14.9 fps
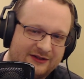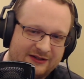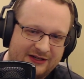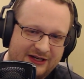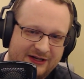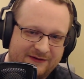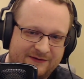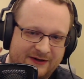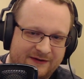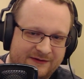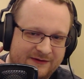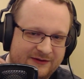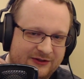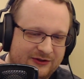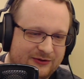the K five
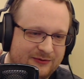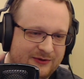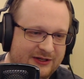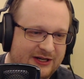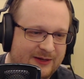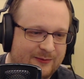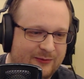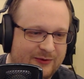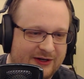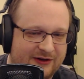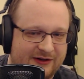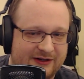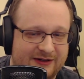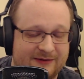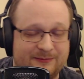fifty-three I'm
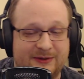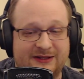wearing,